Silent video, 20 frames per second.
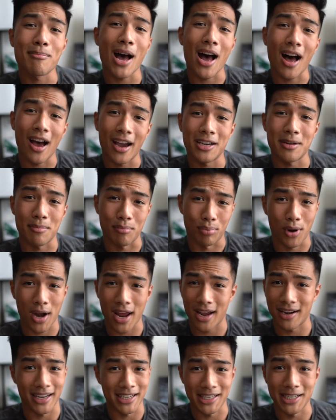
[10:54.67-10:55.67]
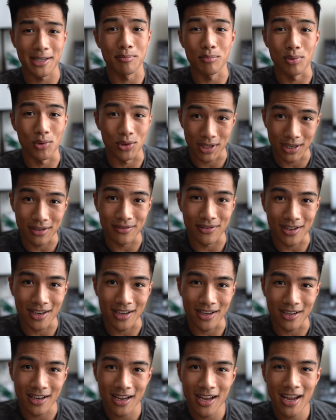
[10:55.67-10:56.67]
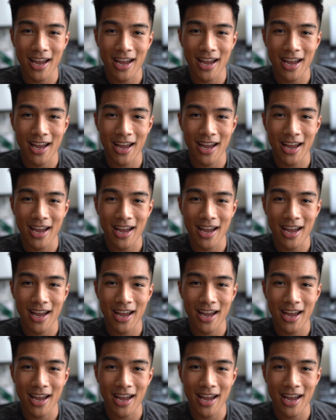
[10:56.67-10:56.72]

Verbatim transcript: behind a brand I didn't believe in.